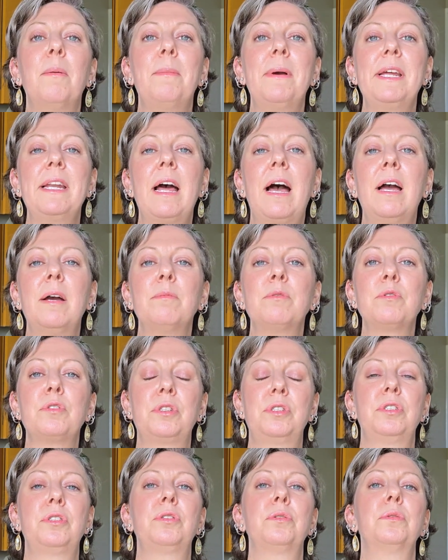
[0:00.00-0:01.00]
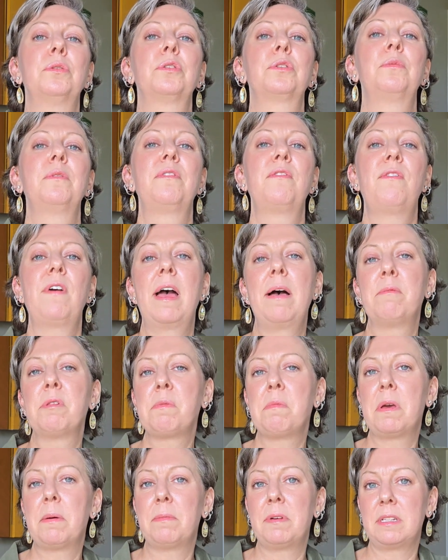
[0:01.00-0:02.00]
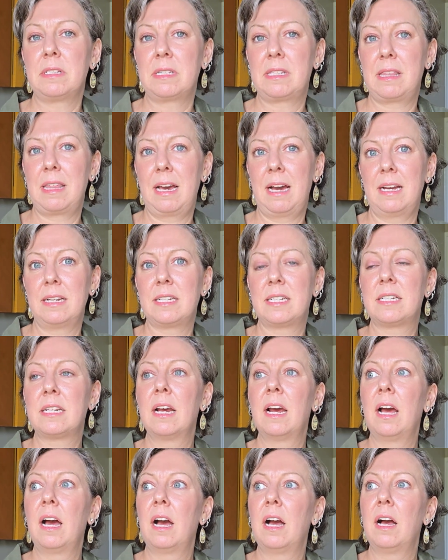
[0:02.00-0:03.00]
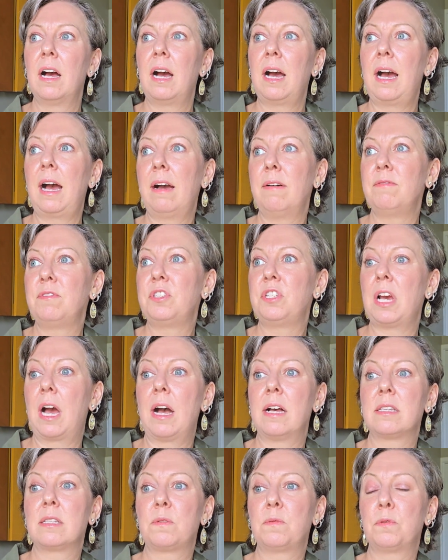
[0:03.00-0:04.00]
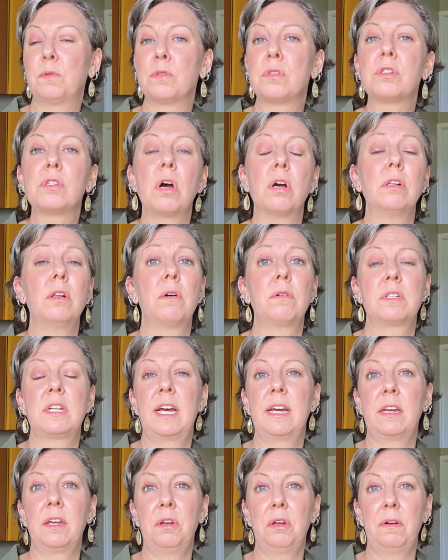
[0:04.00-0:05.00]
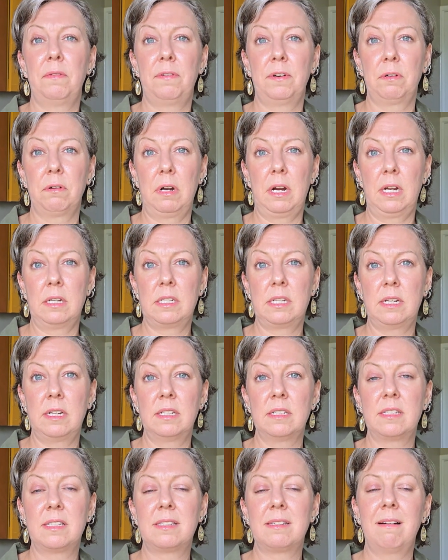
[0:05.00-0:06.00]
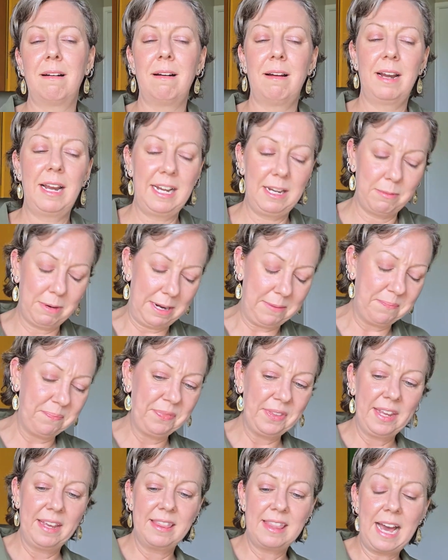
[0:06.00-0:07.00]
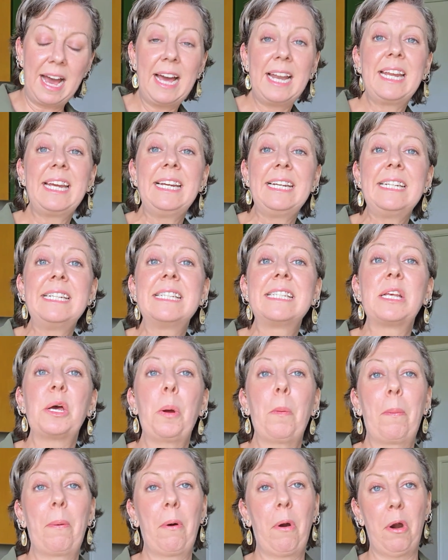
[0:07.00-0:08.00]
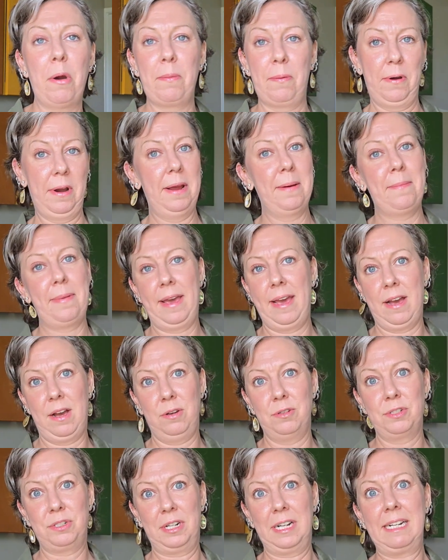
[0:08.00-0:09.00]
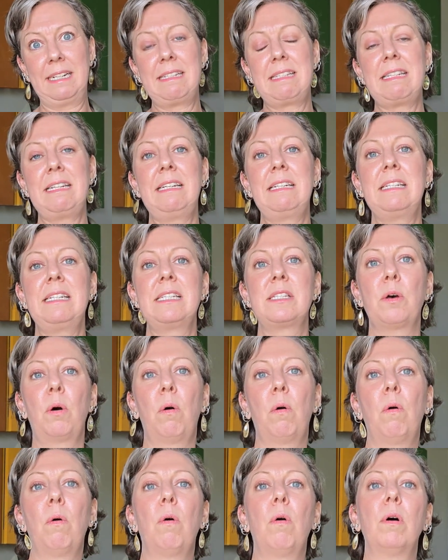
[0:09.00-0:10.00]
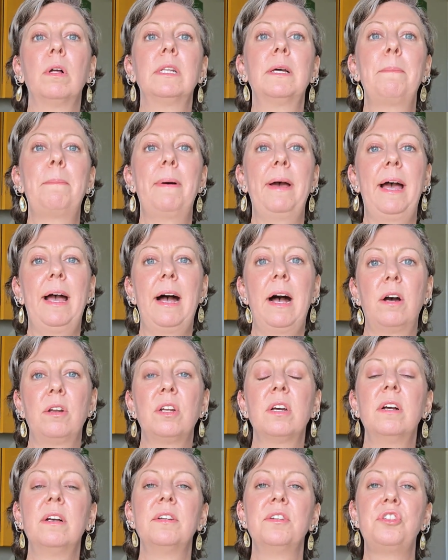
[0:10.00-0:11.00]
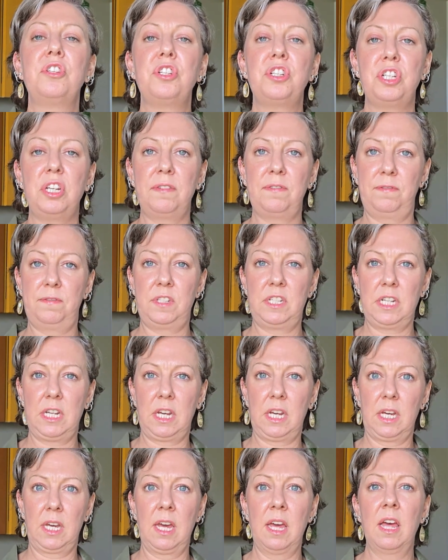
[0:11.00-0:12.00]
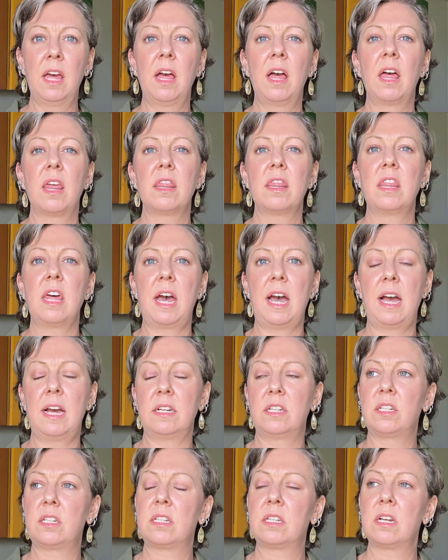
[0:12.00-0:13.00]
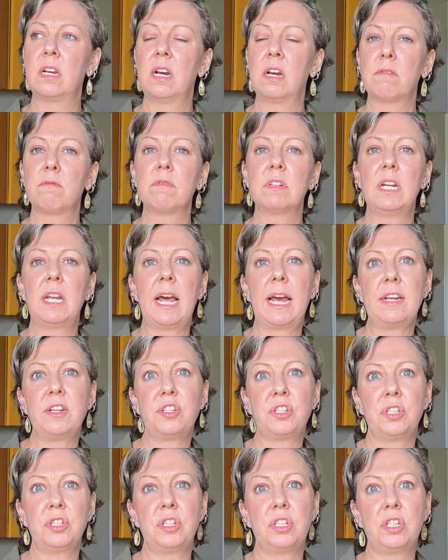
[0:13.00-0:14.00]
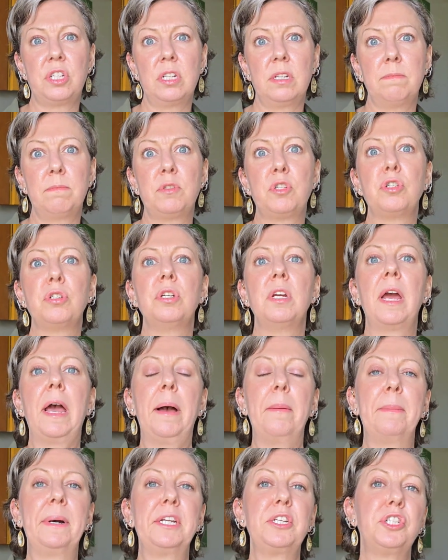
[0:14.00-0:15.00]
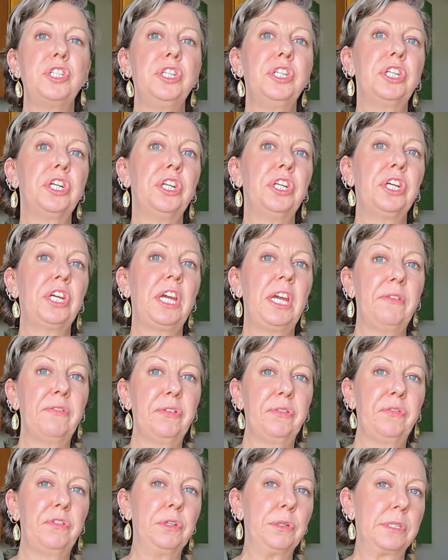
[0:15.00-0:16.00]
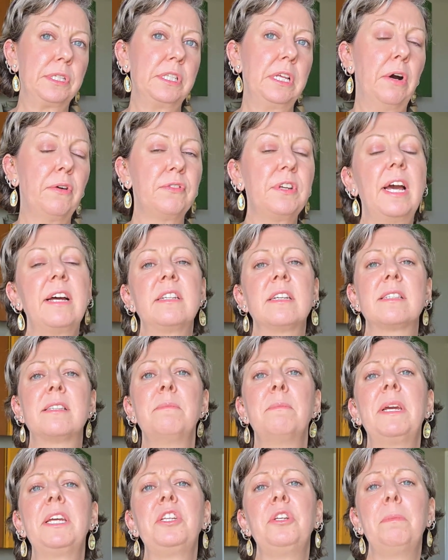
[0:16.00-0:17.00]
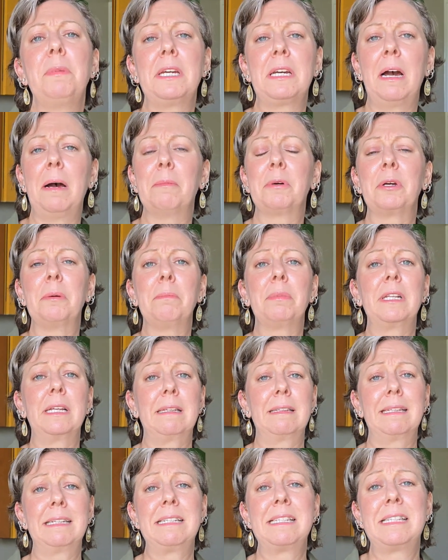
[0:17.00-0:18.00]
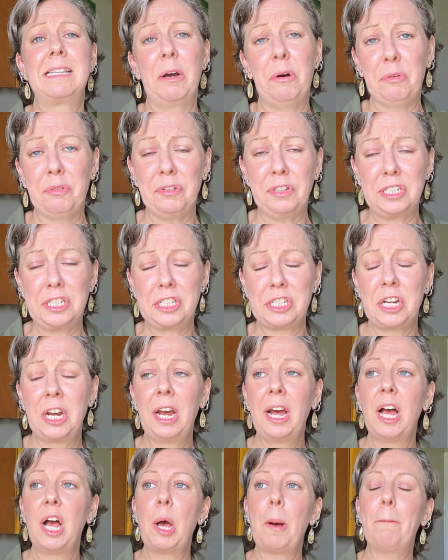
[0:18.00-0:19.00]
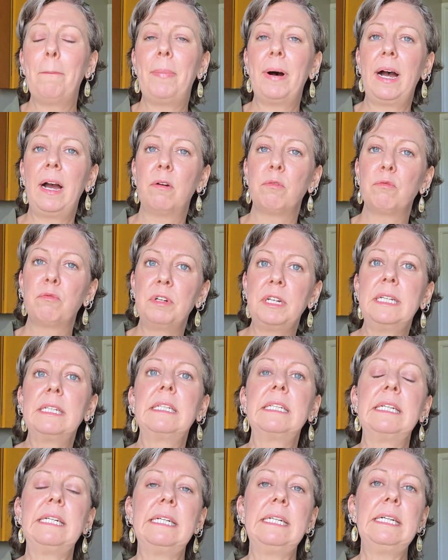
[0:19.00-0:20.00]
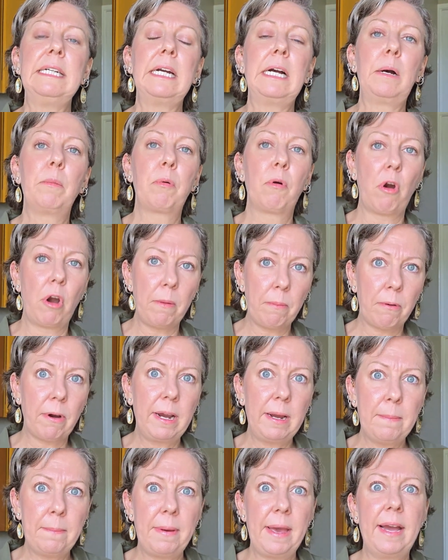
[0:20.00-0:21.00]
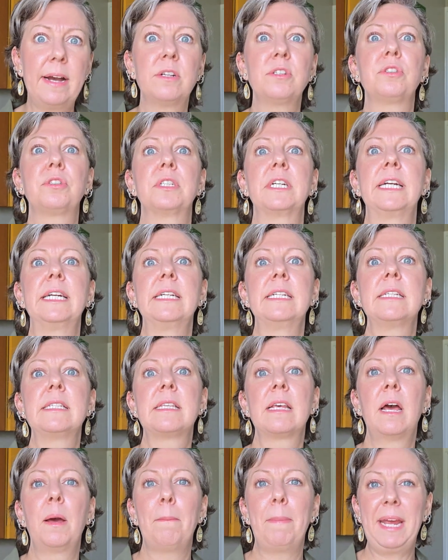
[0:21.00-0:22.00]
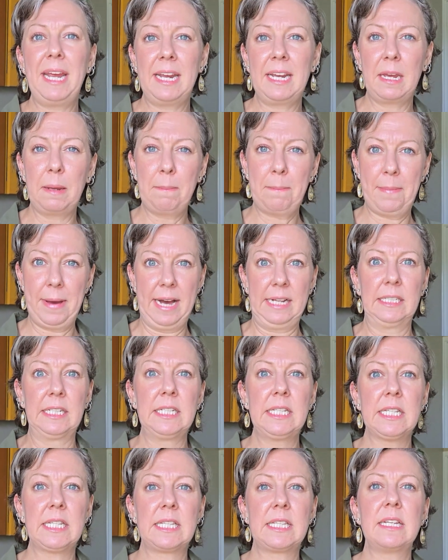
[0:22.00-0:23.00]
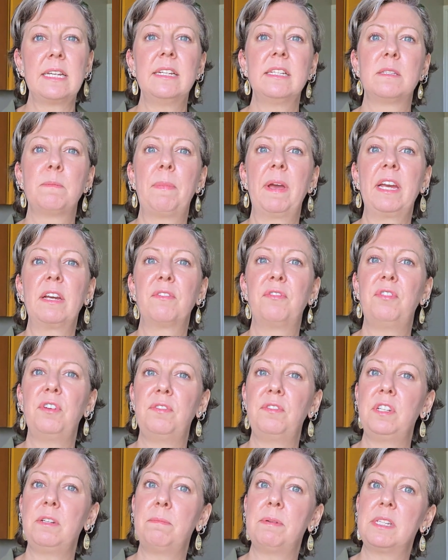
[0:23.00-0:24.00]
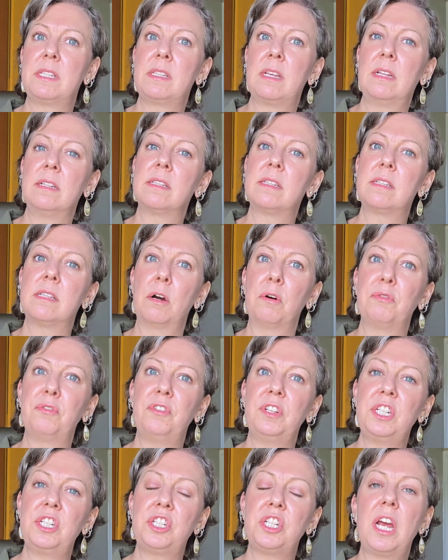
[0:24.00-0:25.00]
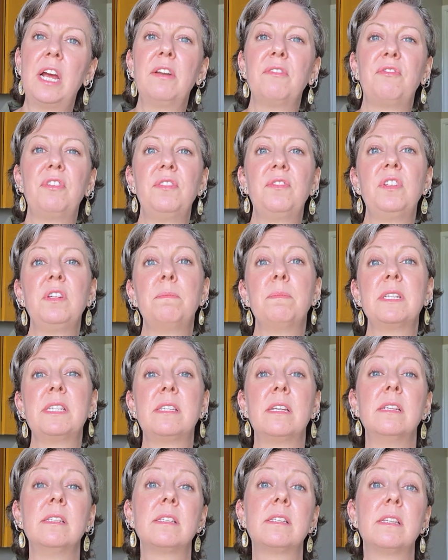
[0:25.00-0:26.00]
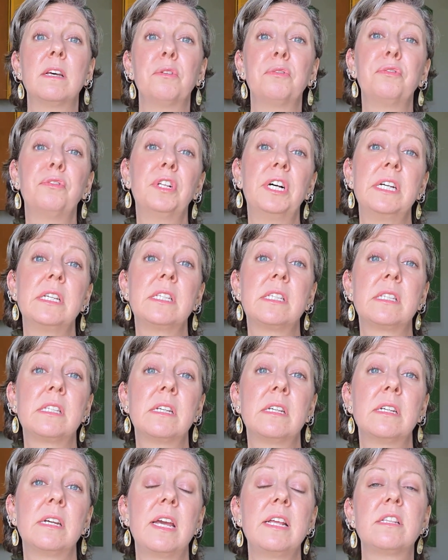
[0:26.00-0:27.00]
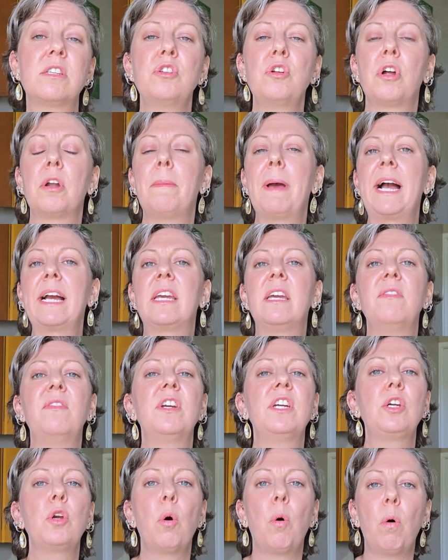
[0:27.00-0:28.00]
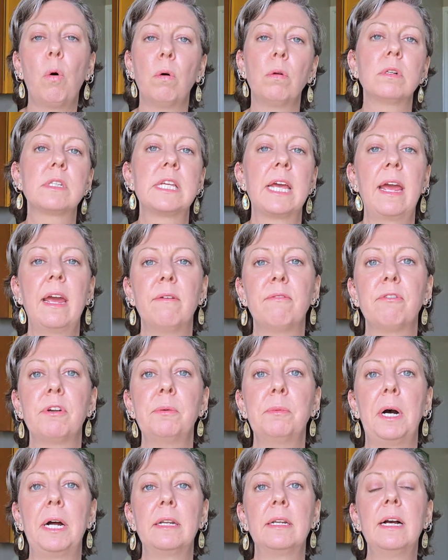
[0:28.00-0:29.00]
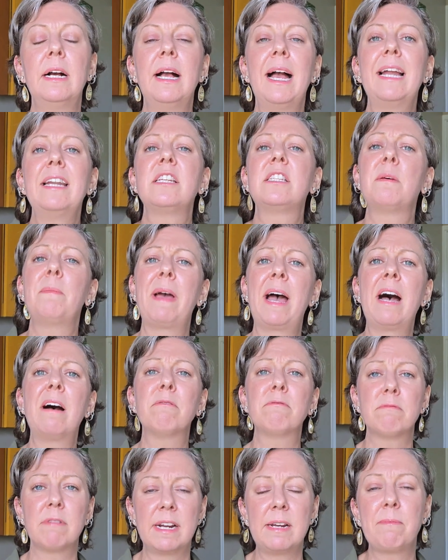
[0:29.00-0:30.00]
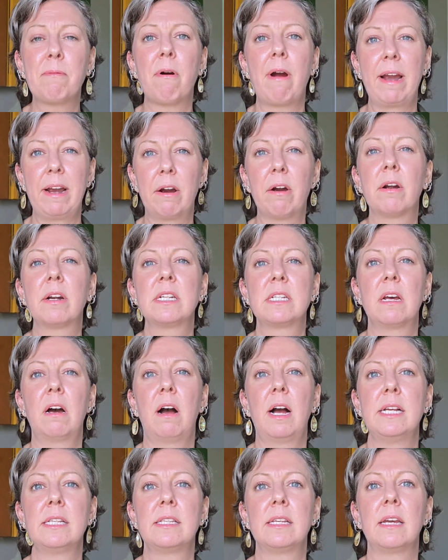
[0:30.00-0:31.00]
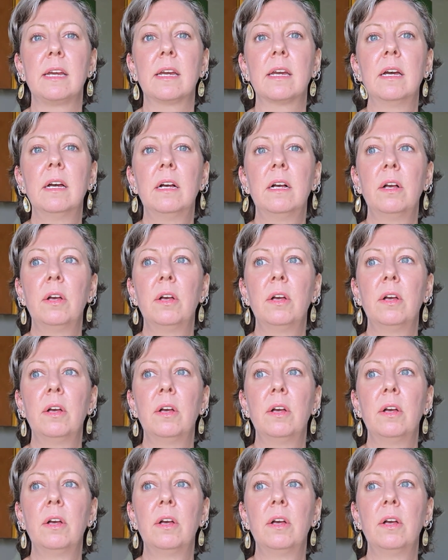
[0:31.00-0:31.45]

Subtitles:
been able to talk with family members that have just for so long taken her for granted. So anyway, that is appropriate boundaries. It is all about shifting that relationship to how much you're going to give of yourself. Now, it doesn't mean you become completely selfish, but really appropriate boundaries, being in balance, is being 50% selfish and 50% selfless. It's not about giving your all to everyone. And it's about reprioritizing